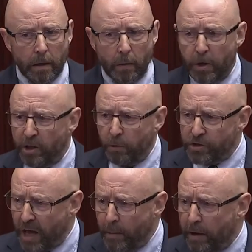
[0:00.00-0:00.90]
One of the
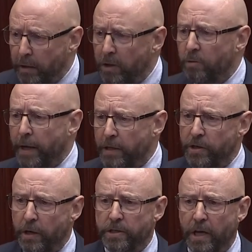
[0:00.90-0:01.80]
most eminent legal minds
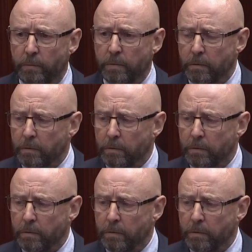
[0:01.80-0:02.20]
in our time.